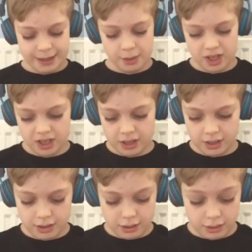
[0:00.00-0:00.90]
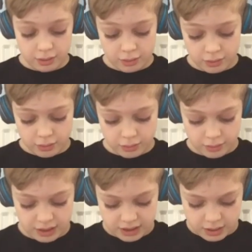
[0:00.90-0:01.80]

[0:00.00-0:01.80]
Woohoo!